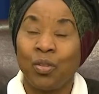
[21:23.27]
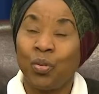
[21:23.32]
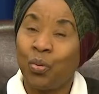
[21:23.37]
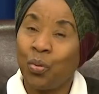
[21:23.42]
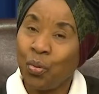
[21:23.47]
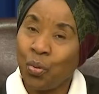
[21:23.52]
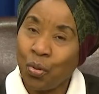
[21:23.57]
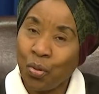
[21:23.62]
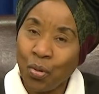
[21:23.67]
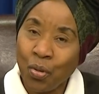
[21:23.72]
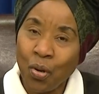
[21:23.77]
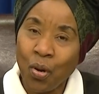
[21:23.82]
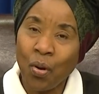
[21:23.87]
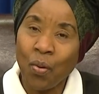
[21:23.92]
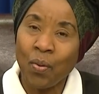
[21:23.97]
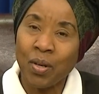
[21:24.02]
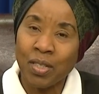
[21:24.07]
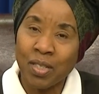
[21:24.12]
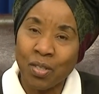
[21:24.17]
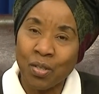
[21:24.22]
Do you know
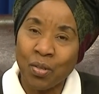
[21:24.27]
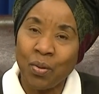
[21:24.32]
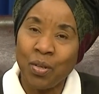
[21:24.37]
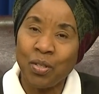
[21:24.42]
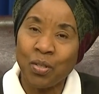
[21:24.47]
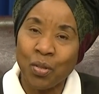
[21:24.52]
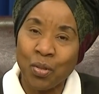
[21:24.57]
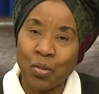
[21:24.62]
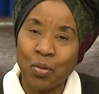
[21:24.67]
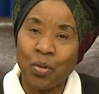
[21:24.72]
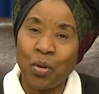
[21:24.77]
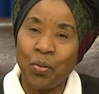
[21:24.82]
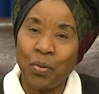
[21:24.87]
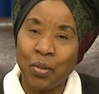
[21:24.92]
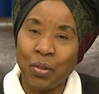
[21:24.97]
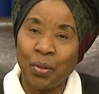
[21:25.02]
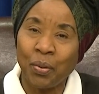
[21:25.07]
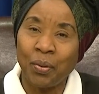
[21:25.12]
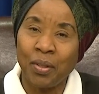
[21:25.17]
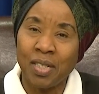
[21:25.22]
what so-and-so is
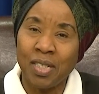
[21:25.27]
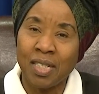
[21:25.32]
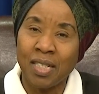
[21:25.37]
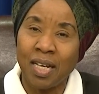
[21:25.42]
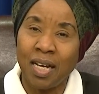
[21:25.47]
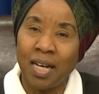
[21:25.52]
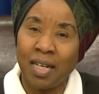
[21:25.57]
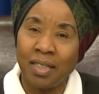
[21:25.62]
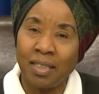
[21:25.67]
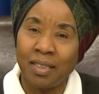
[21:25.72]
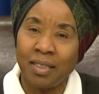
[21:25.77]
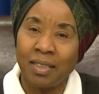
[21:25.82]
going through inside?